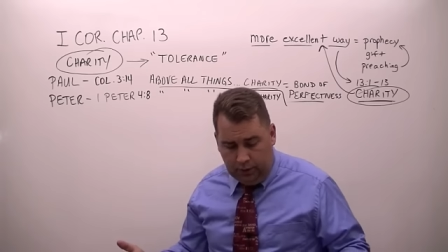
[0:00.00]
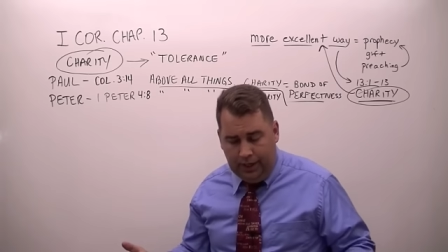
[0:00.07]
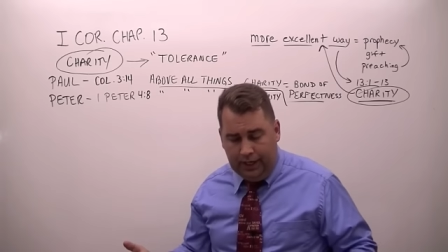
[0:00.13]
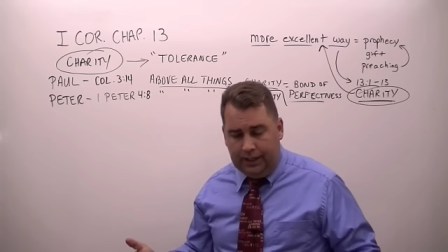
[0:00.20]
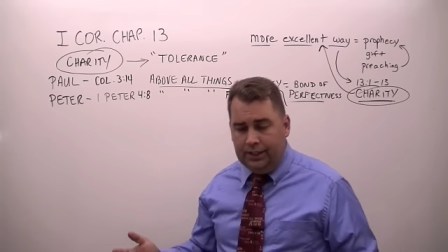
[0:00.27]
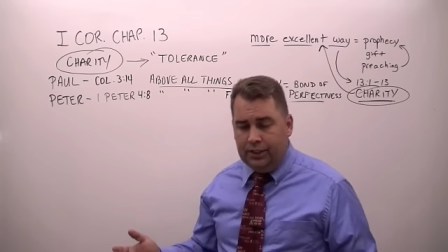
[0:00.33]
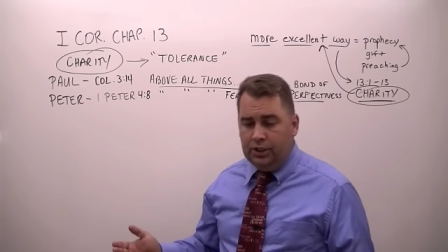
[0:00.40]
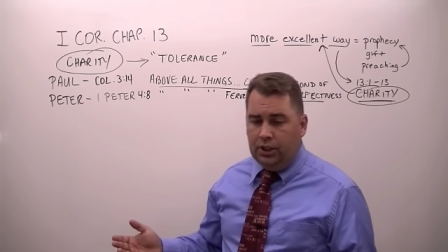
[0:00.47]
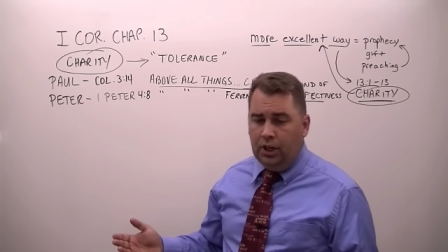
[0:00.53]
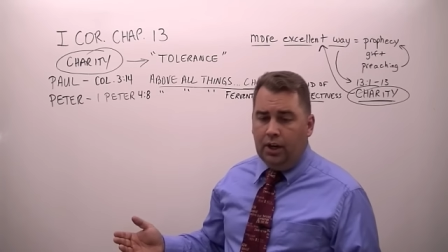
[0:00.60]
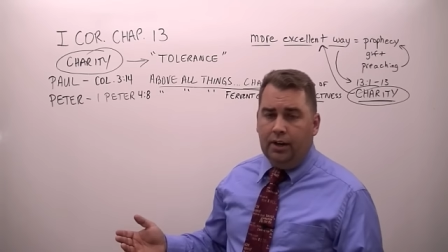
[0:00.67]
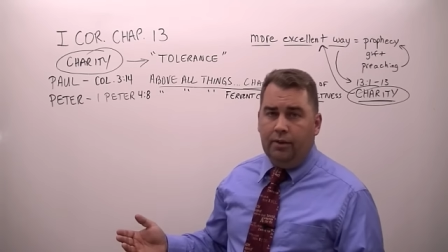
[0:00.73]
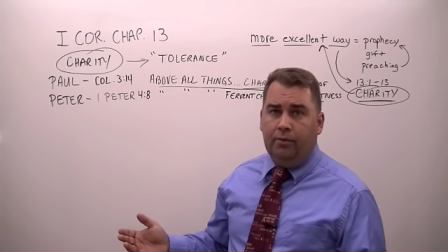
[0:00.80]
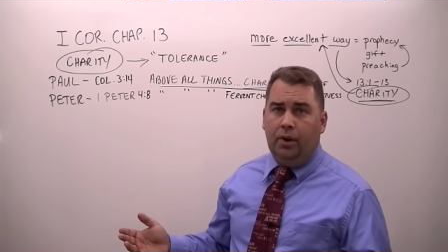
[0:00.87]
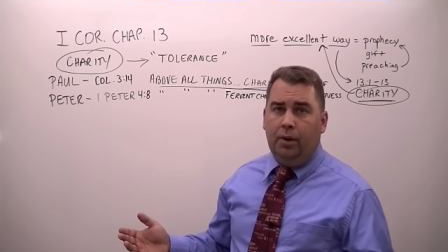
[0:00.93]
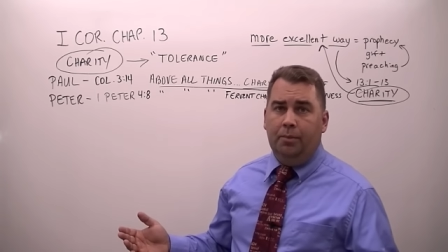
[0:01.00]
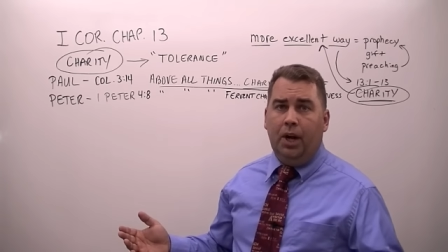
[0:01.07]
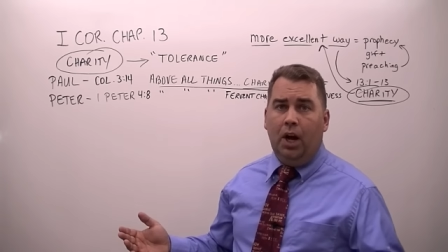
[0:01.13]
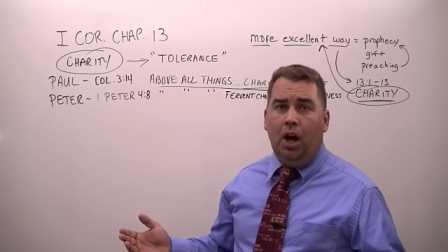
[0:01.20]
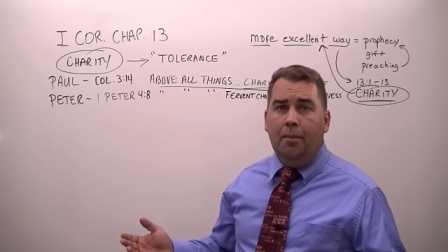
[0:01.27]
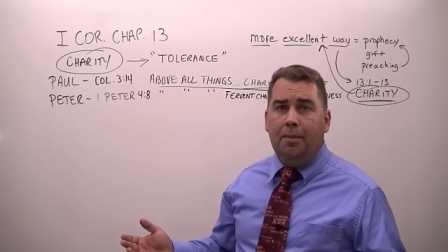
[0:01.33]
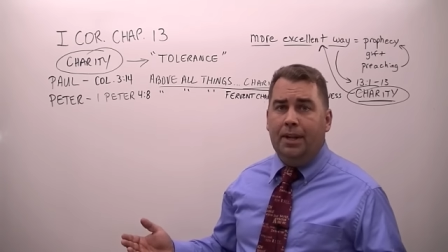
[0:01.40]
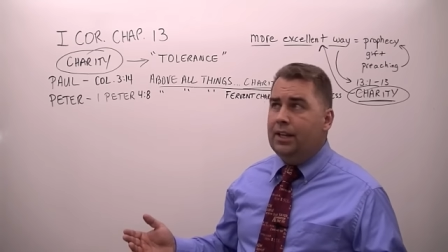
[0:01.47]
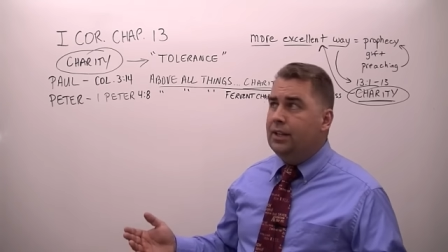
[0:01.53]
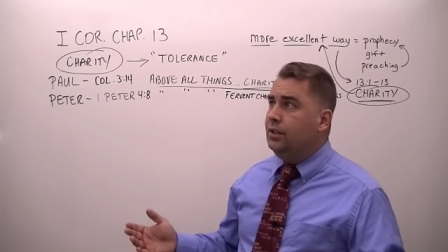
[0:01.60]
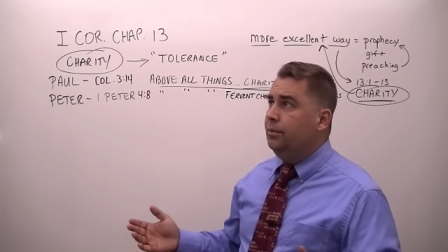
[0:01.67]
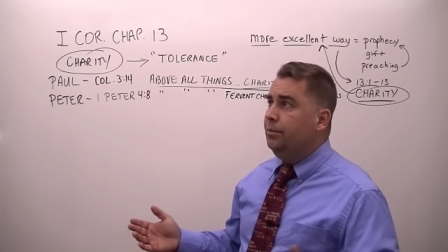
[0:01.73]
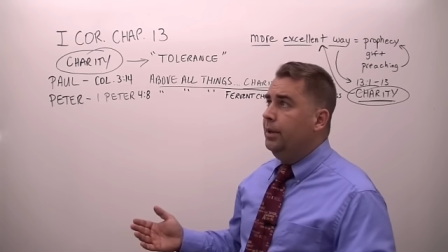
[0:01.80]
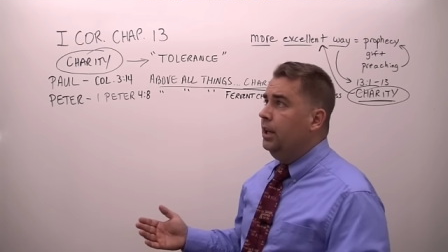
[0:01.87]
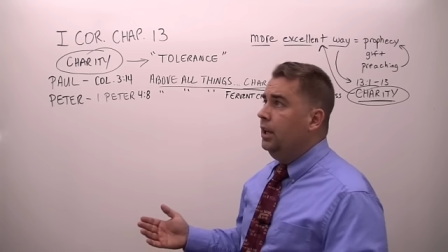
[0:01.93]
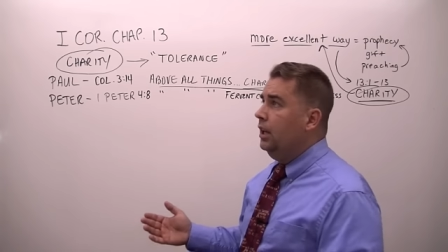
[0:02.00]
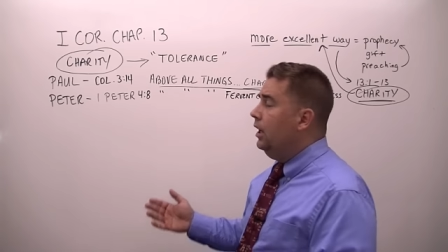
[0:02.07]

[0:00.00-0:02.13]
correctness started from, communism.